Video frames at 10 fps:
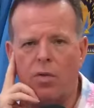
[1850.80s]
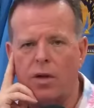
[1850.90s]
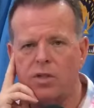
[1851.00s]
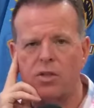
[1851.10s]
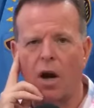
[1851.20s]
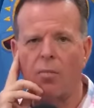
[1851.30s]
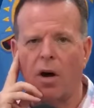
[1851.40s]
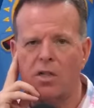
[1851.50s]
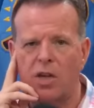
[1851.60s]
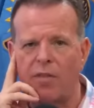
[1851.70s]
their star
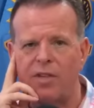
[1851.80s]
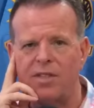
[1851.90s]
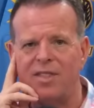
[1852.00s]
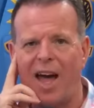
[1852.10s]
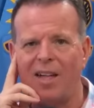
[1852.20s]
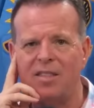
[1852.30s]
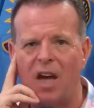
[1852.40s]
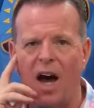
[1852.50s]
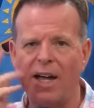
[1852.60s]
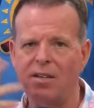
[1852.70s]
Mark Scheifele's dad
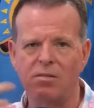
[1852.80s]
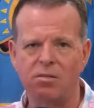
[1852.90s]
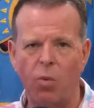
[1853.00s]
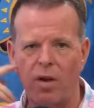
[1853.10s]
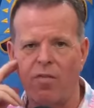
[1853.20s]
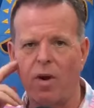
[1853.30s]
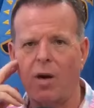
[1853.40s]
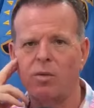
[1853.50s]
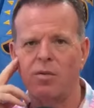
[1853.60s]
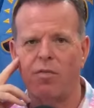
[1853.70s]
died 24
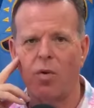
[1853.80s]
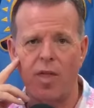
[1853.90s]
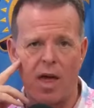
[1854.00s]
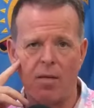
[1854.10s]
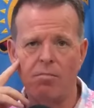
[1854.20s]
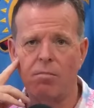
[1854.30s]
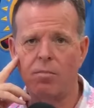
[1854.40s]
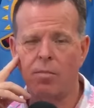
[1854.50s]
hours before the game.